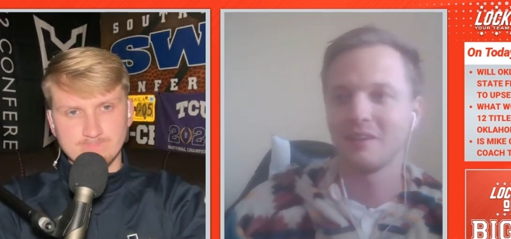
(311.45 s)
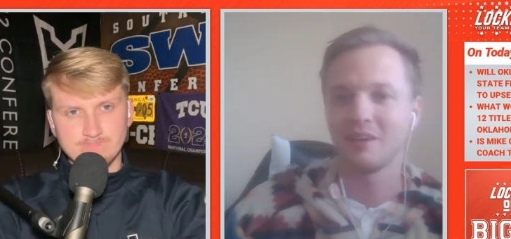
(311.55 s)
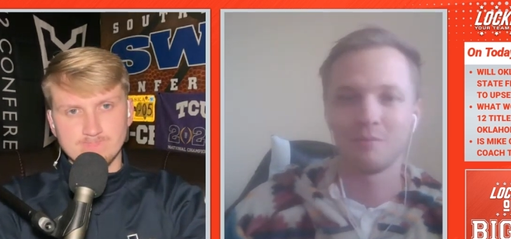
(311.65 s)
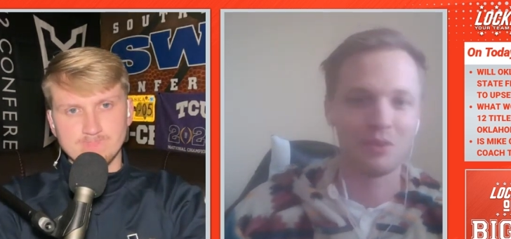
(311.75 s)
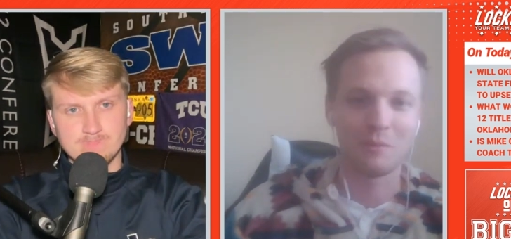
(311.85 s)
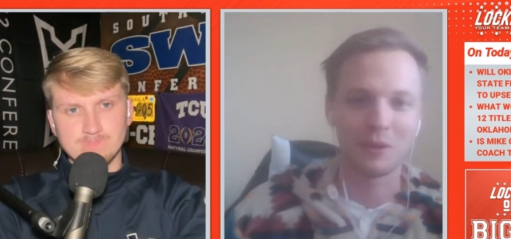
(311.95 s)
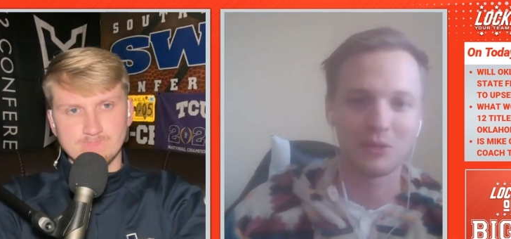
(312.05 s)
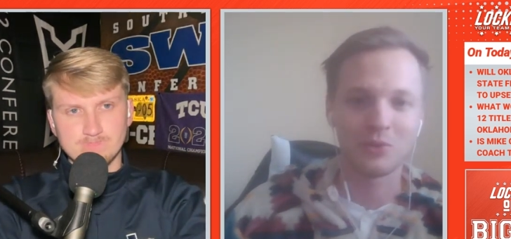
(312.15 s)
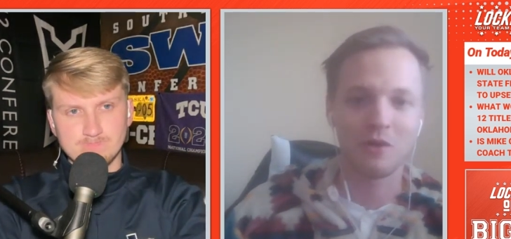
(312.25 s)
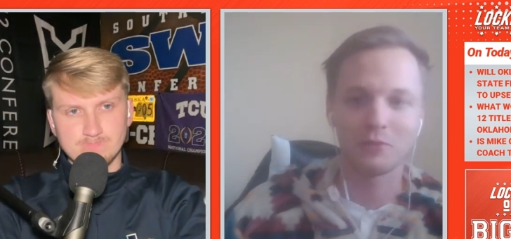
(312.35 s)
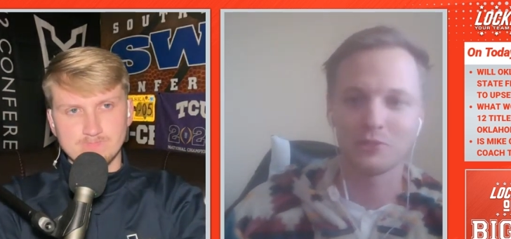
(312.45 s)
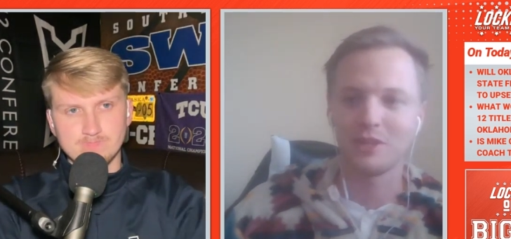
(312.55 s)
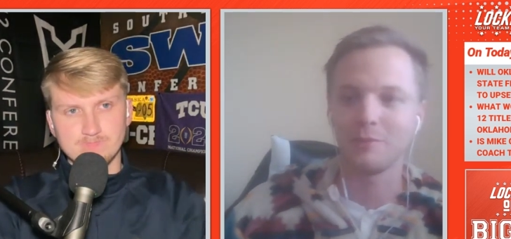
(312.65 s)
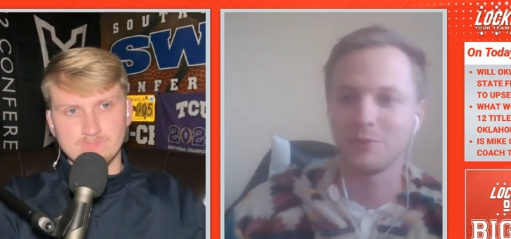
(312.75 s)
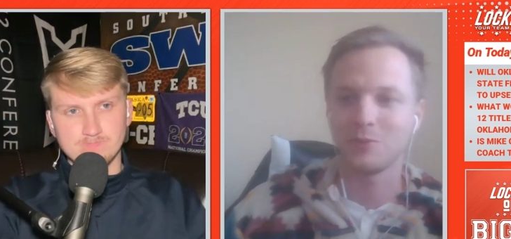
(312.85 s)
Speaker 1: Um, you know, Mason Rudolph
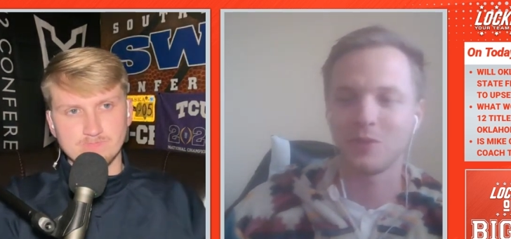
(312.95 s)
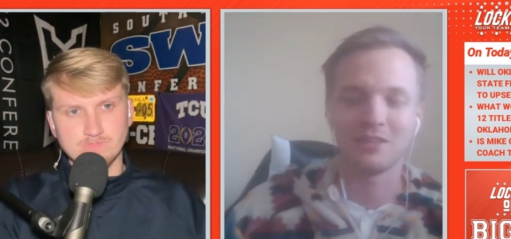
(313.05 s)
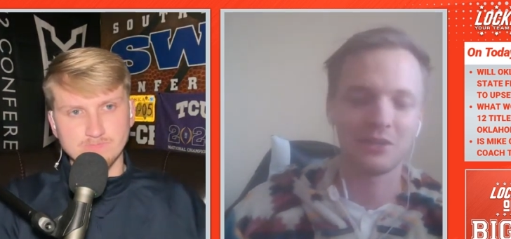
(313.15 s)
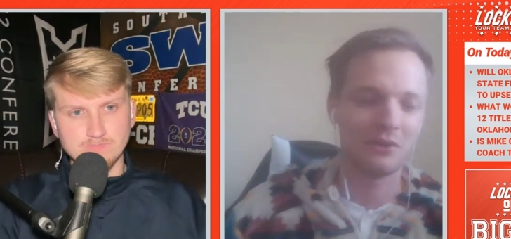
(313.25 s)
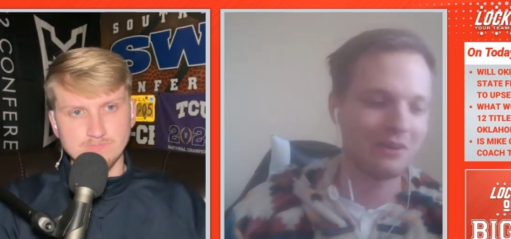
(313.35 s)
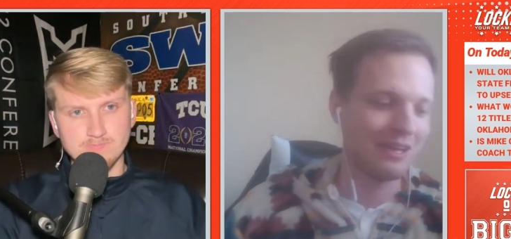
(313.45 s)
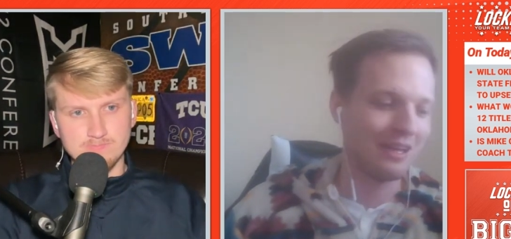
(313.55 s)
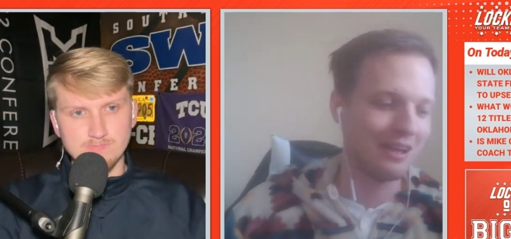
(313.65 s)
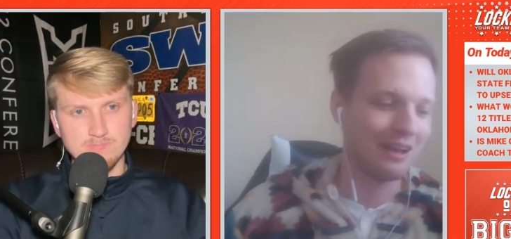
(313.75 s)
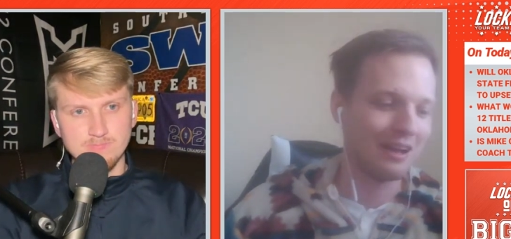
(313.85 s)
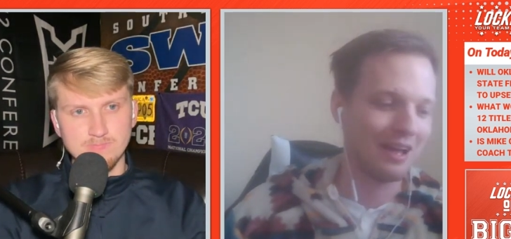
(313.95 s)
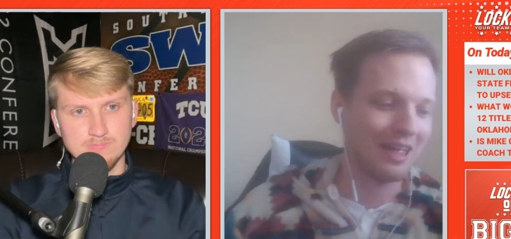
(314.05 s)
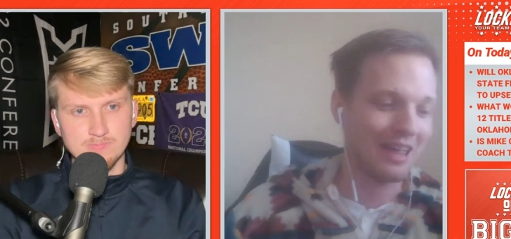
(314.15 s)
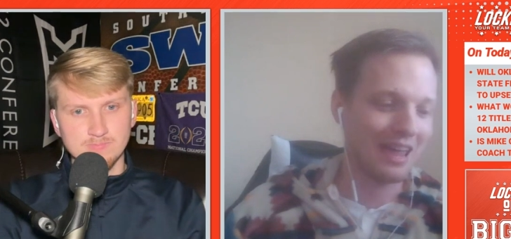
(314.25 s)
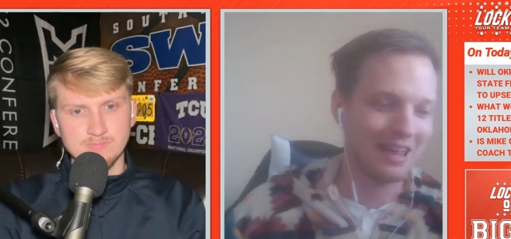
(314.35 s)
wasn't able to do that. So, uh,
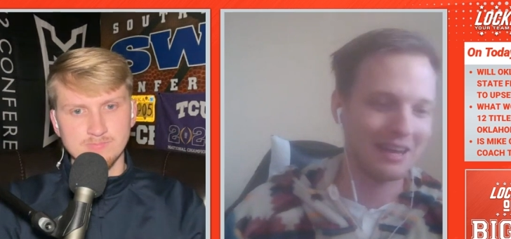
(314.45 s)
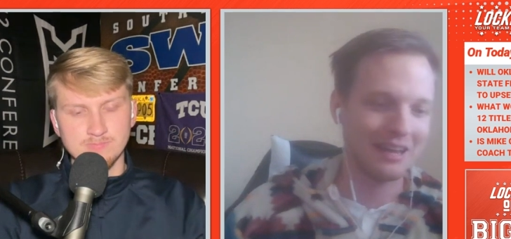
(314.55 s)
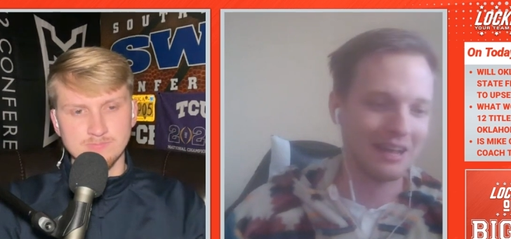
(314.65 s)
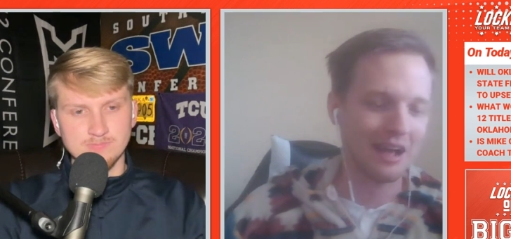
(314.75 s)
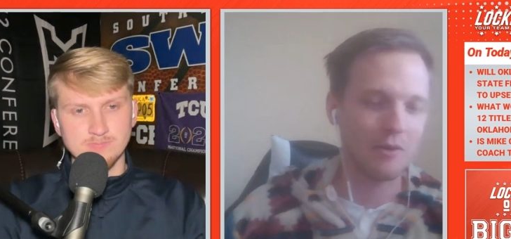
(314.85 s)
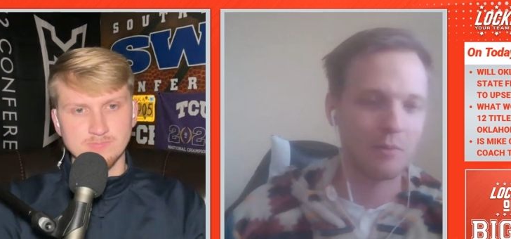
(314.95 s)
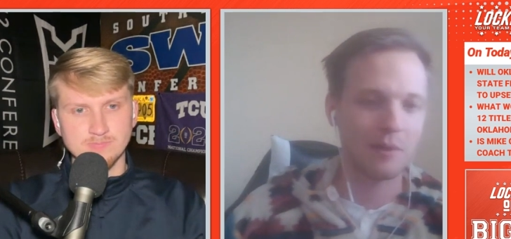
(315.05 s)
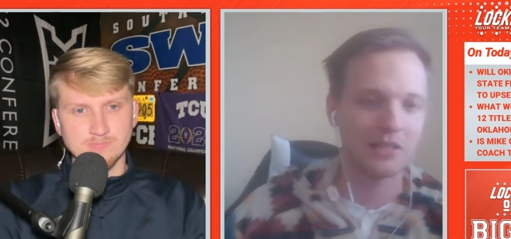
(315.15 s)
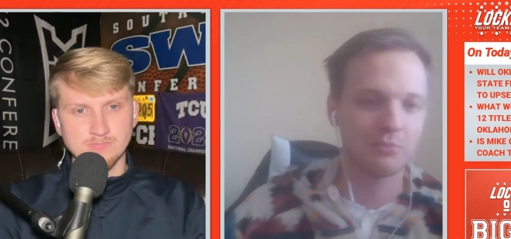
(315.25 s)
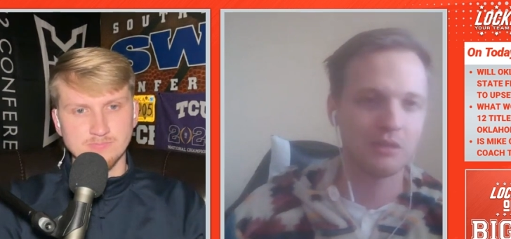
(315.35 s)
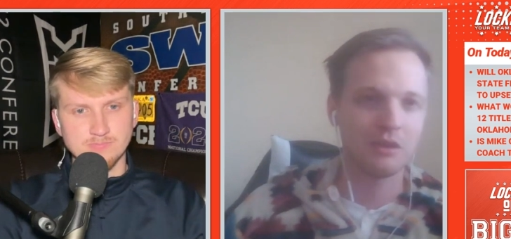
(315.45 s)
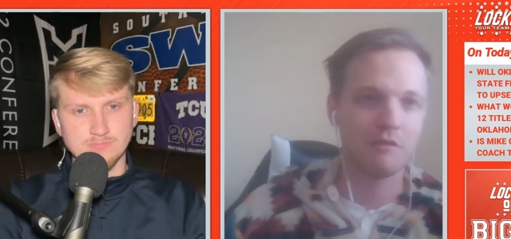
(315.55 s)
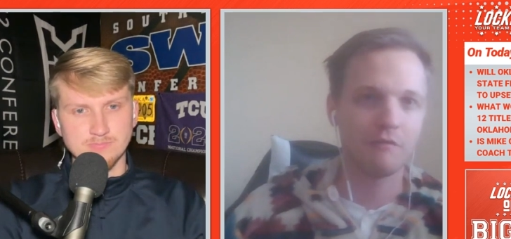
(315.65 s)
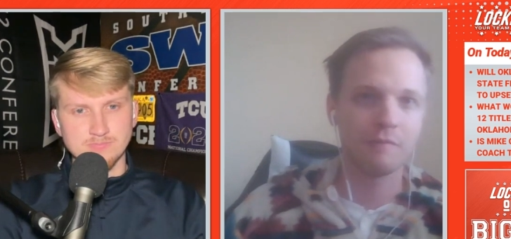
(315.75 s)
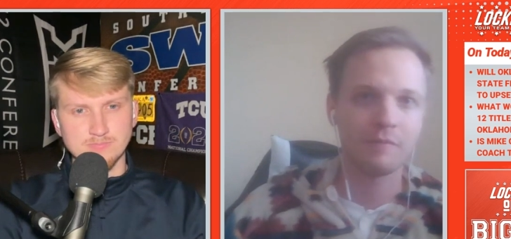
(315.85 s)
it, and it kind of reminds me of